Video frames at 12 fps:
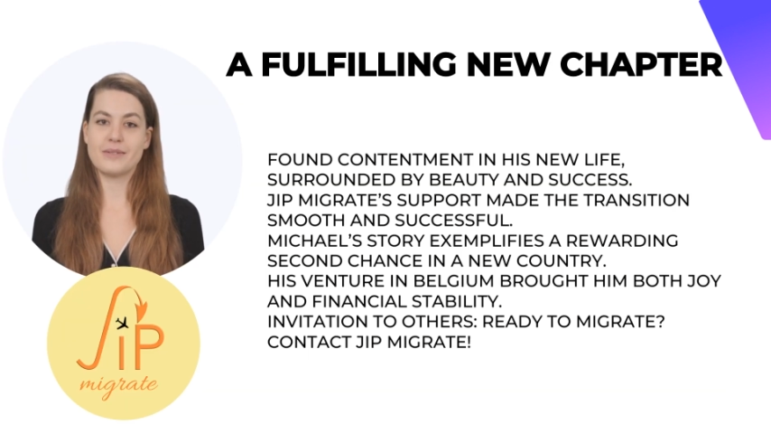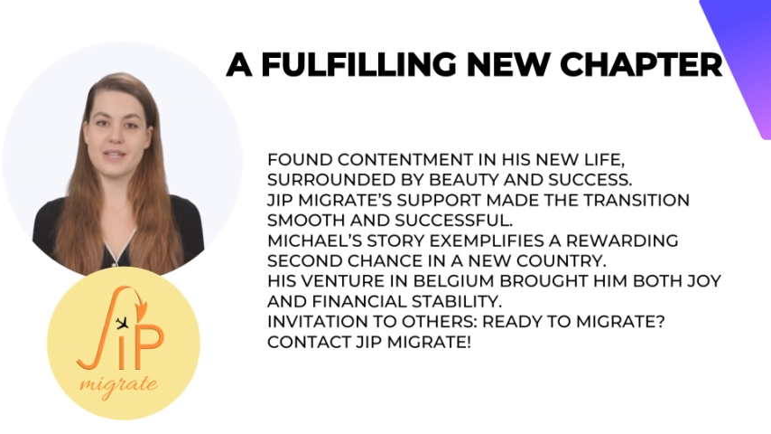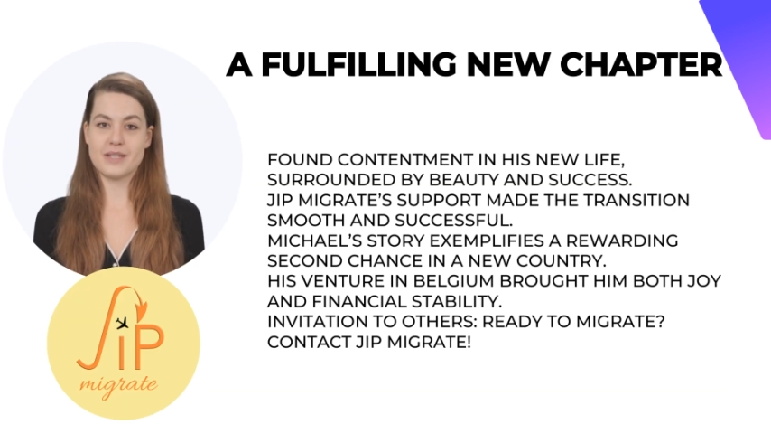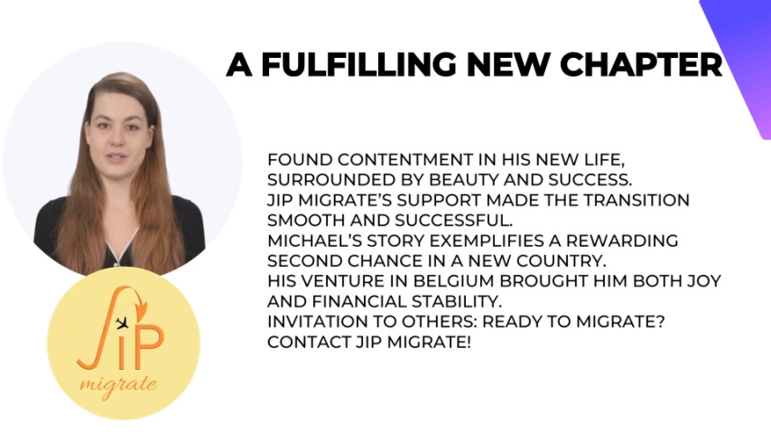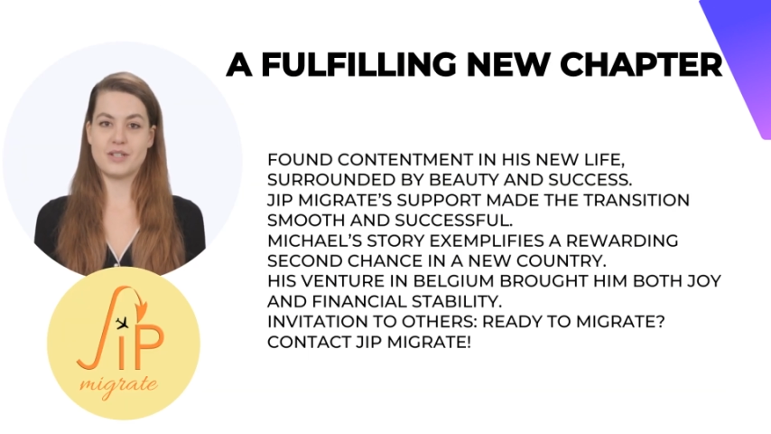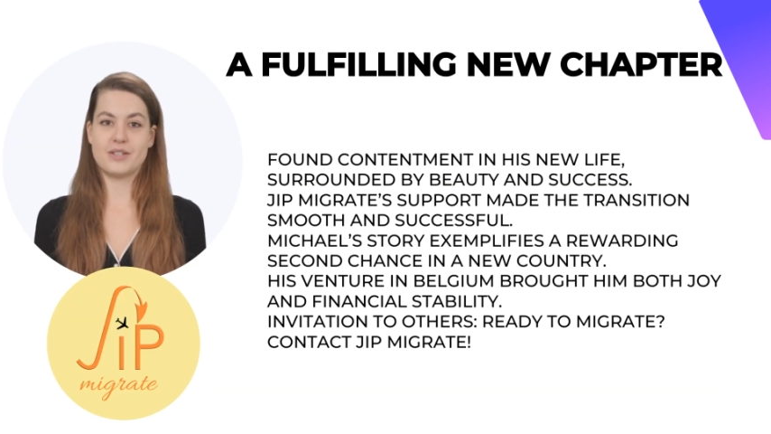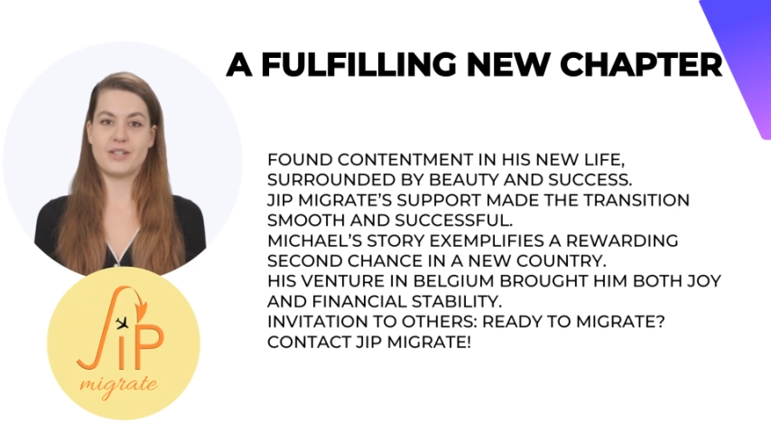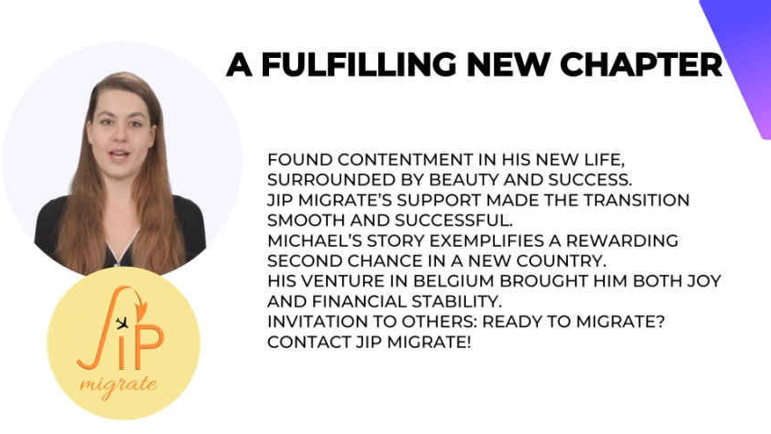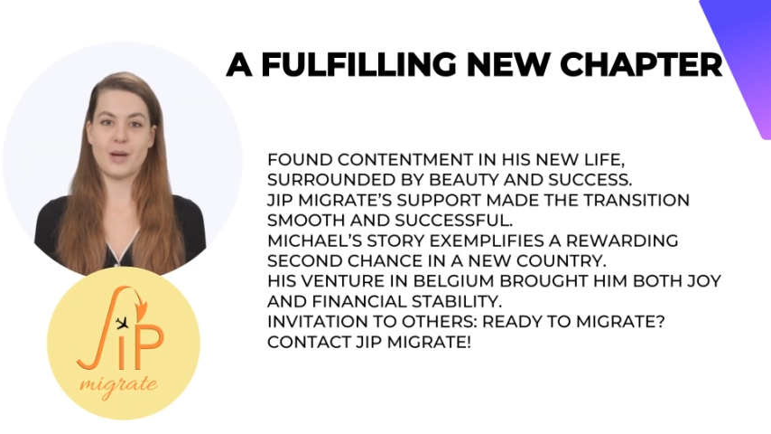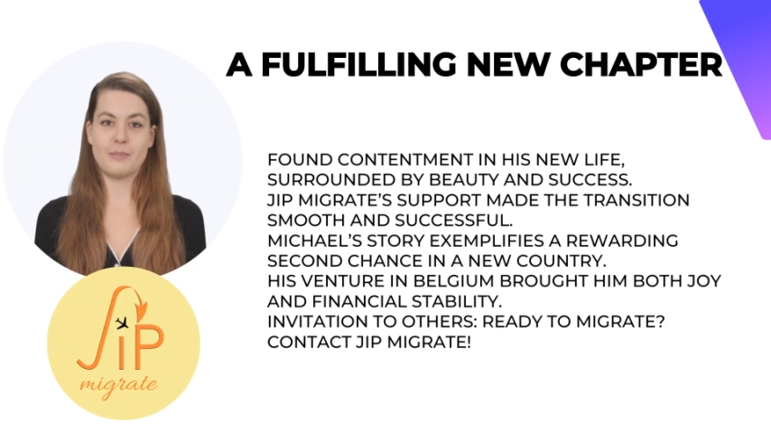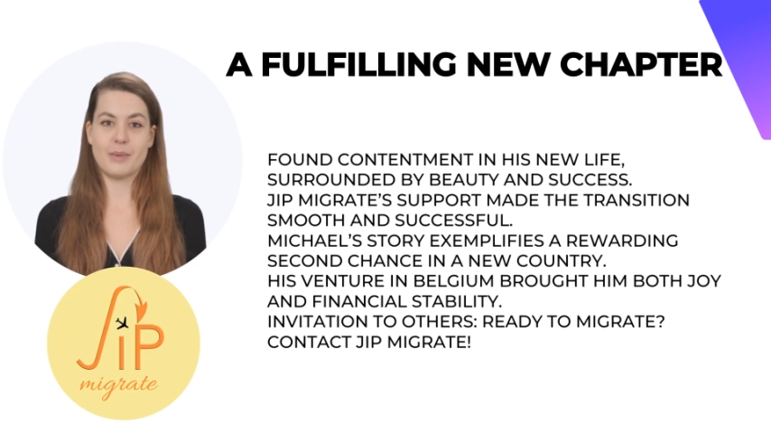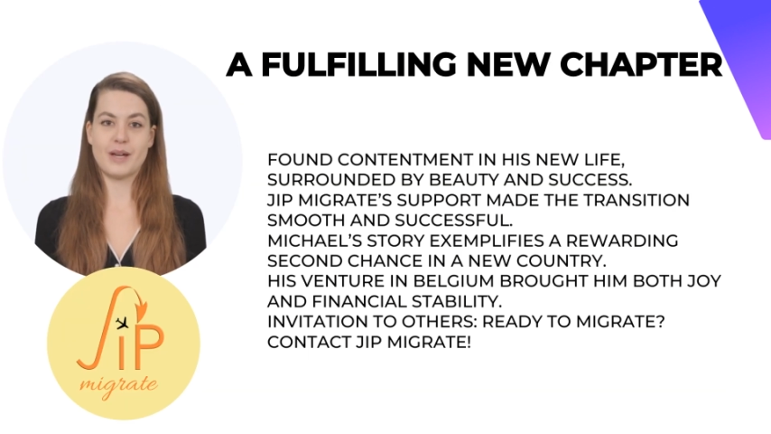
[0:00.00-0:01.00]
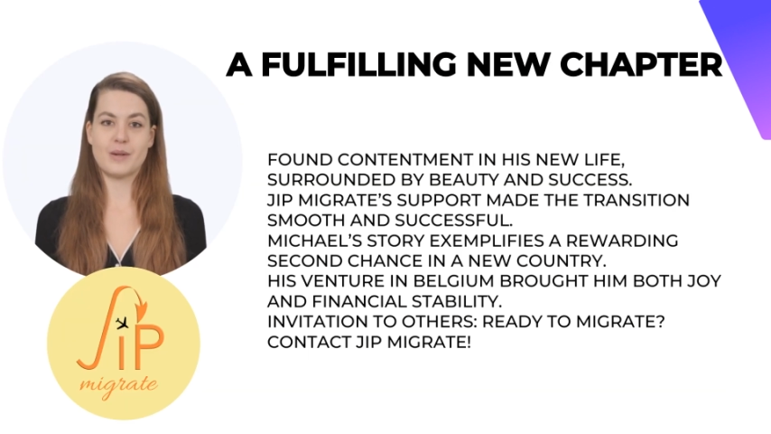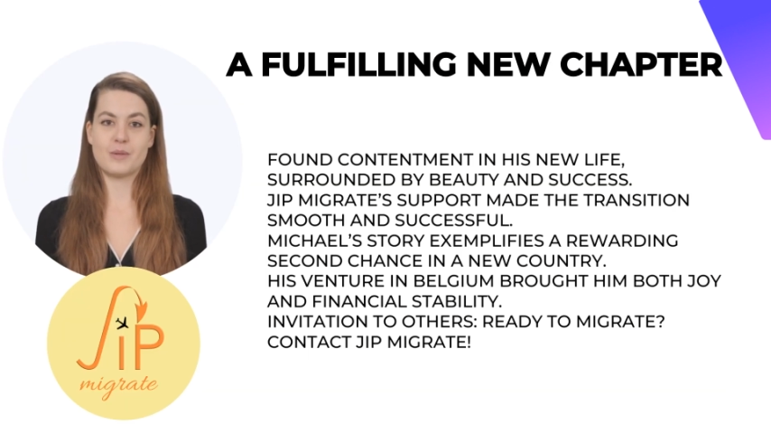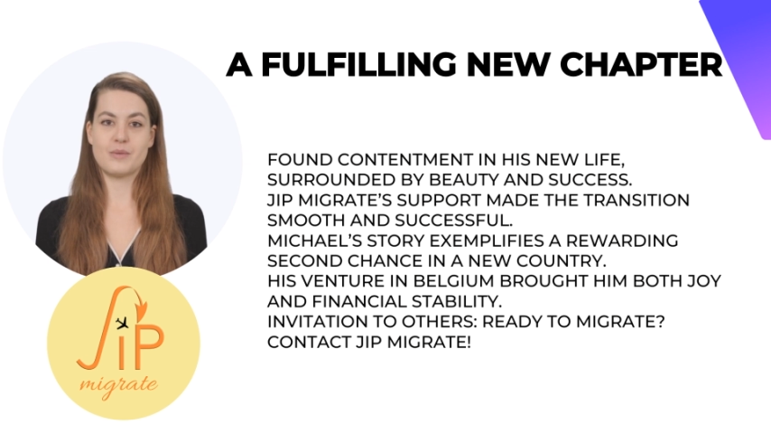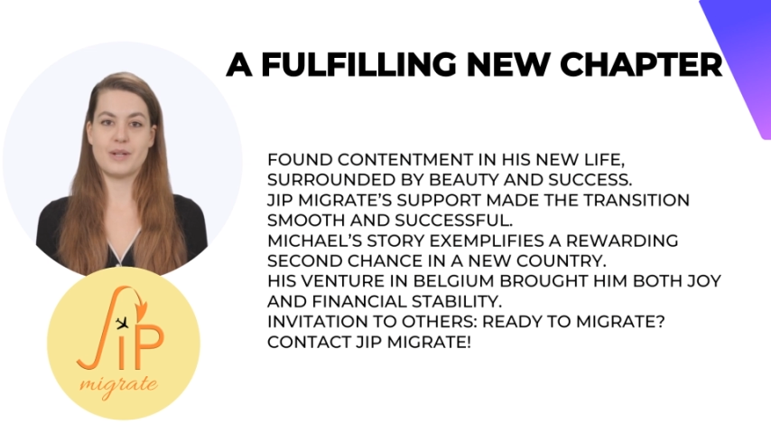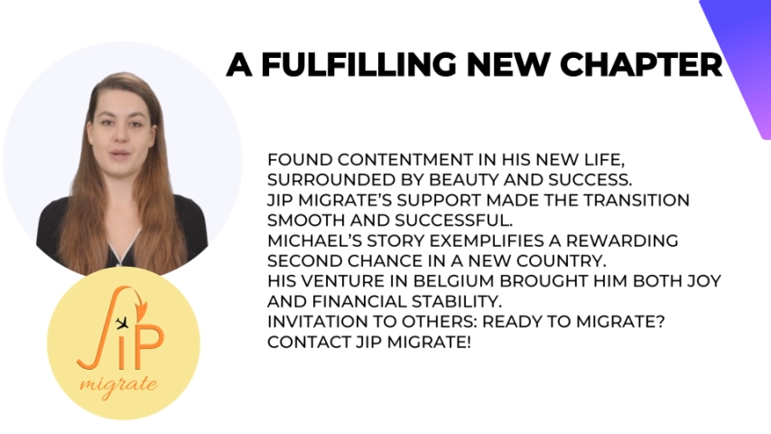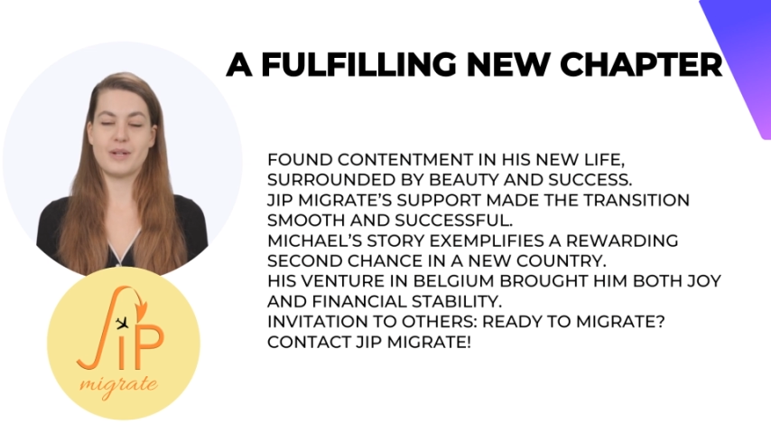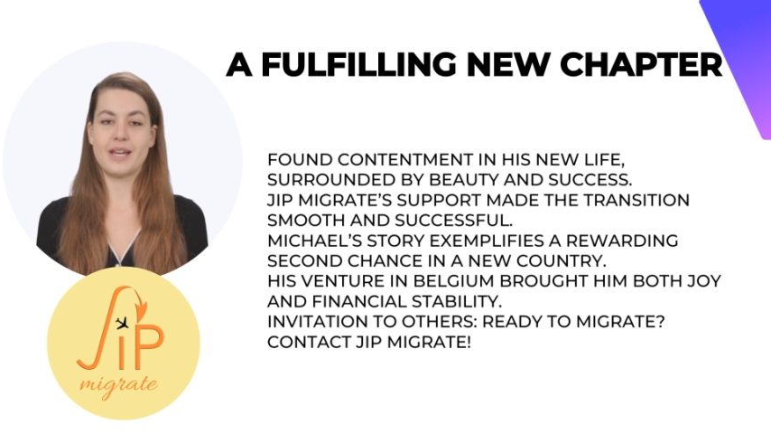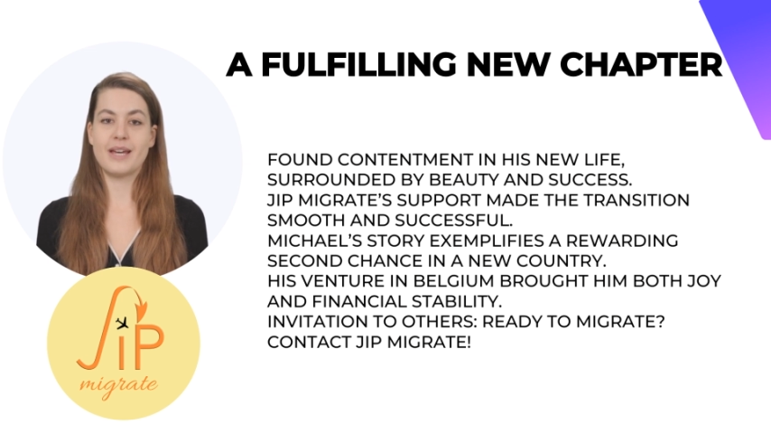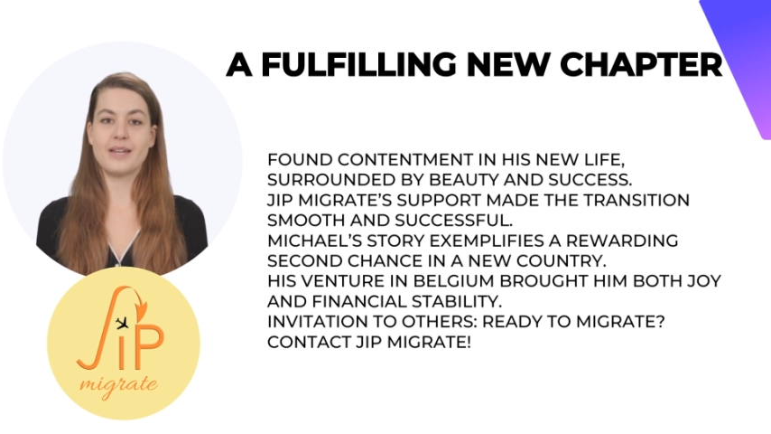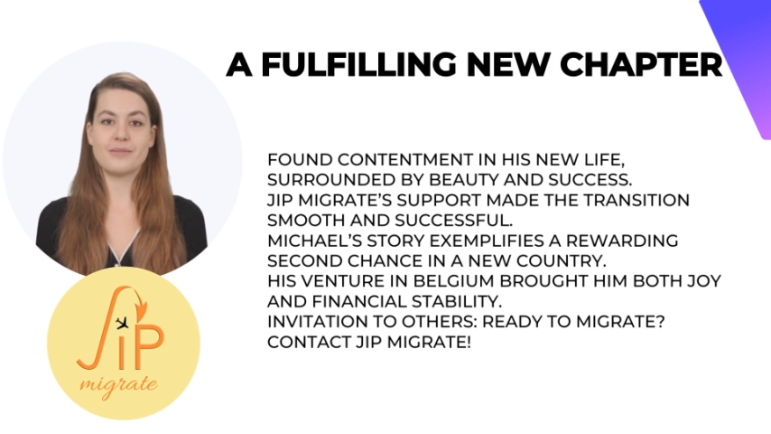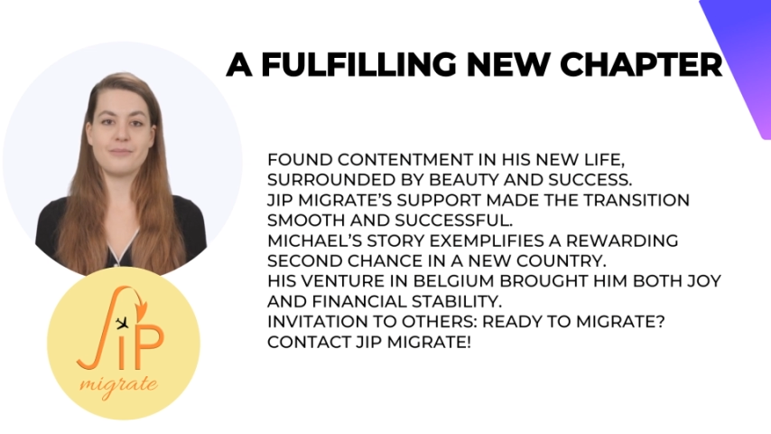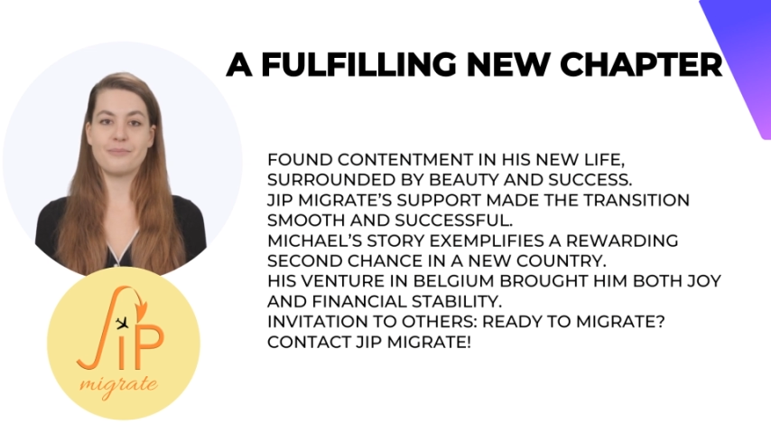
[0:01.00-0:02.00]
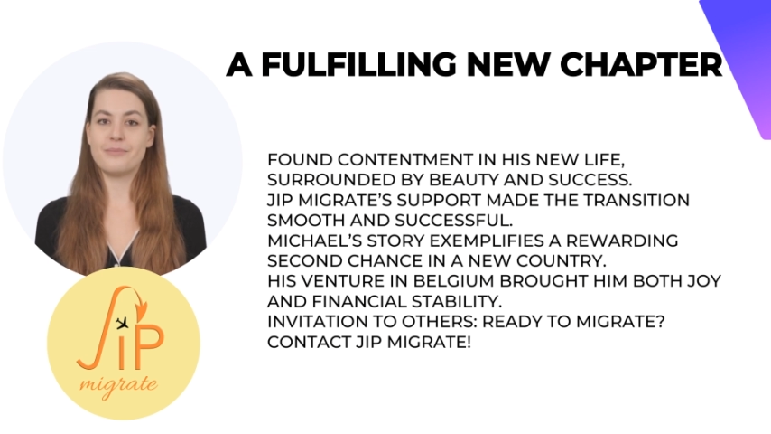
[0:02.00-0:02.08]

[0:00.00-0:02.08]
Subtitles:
didn't just help Michael relocate,